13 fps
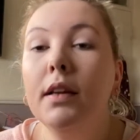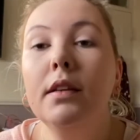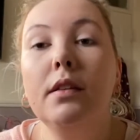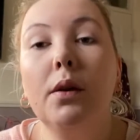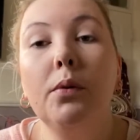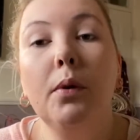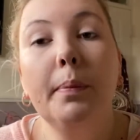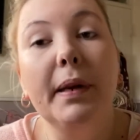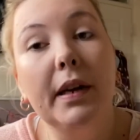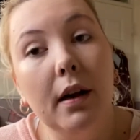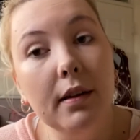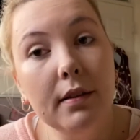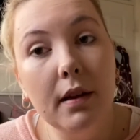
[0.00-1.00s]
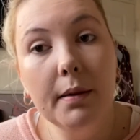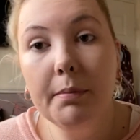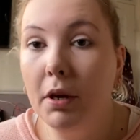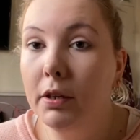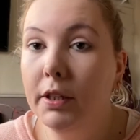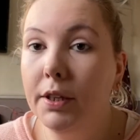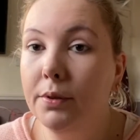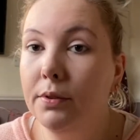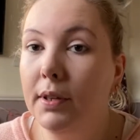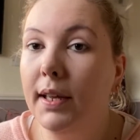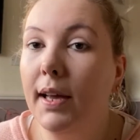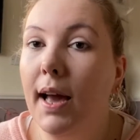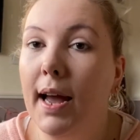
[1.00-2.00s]
So because I'm not
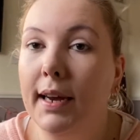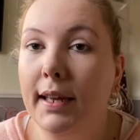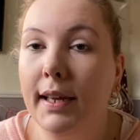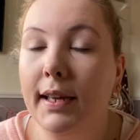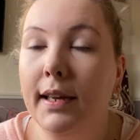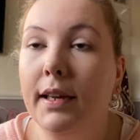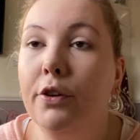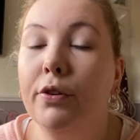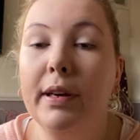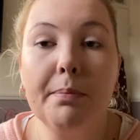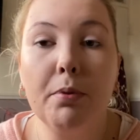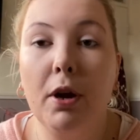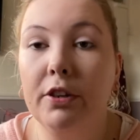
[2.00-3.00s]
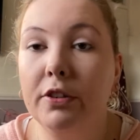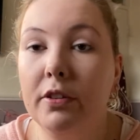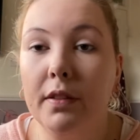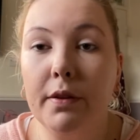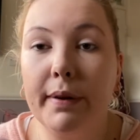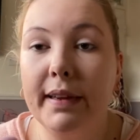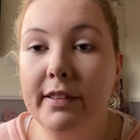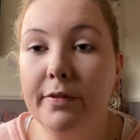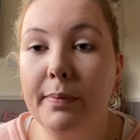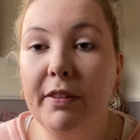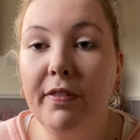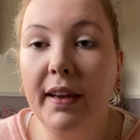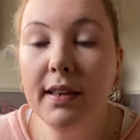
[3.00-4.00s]
using any cream products on the rest of
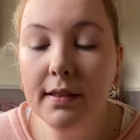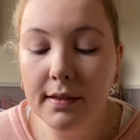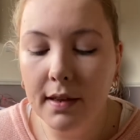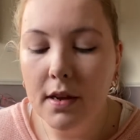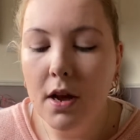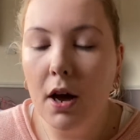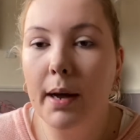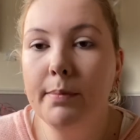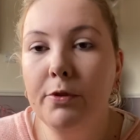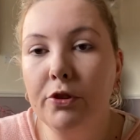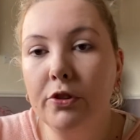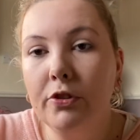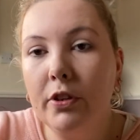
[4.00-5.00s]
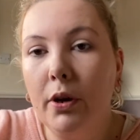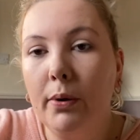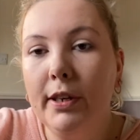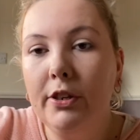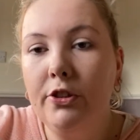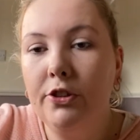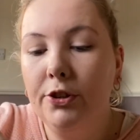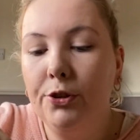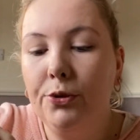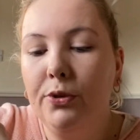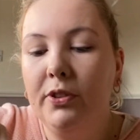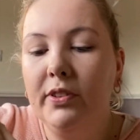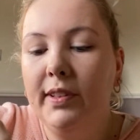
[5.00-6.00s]
my face, I'm just going to
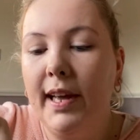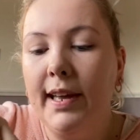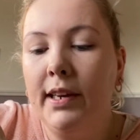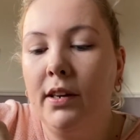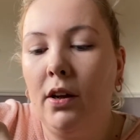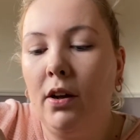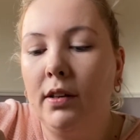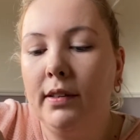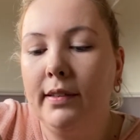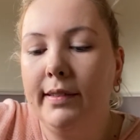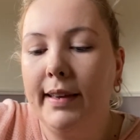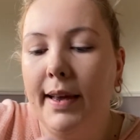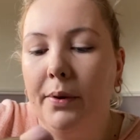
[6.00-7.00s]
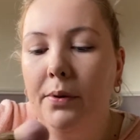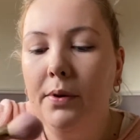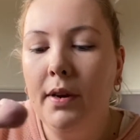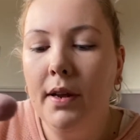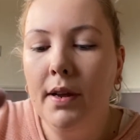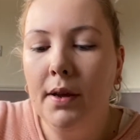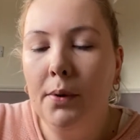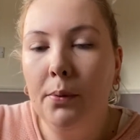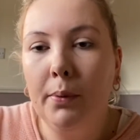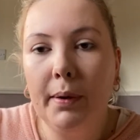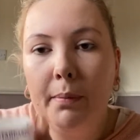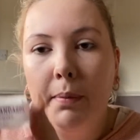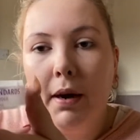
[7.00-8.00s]
set it all down
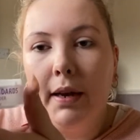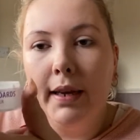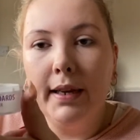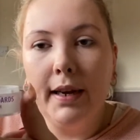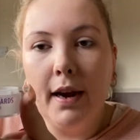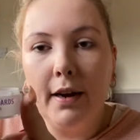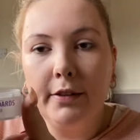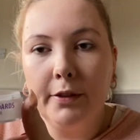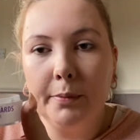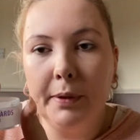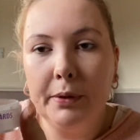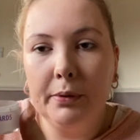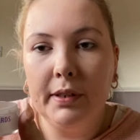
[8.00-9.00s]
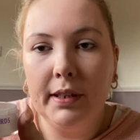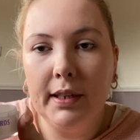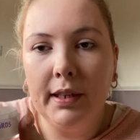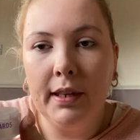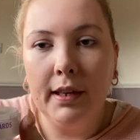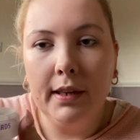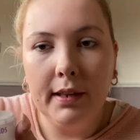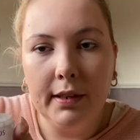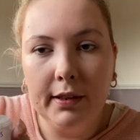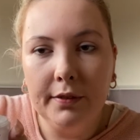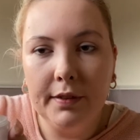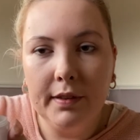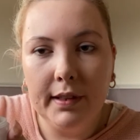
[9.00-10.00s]
with my Carter Beauty, can
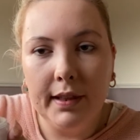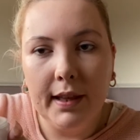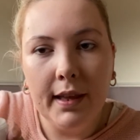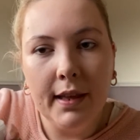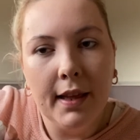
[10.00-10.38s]
you even see that?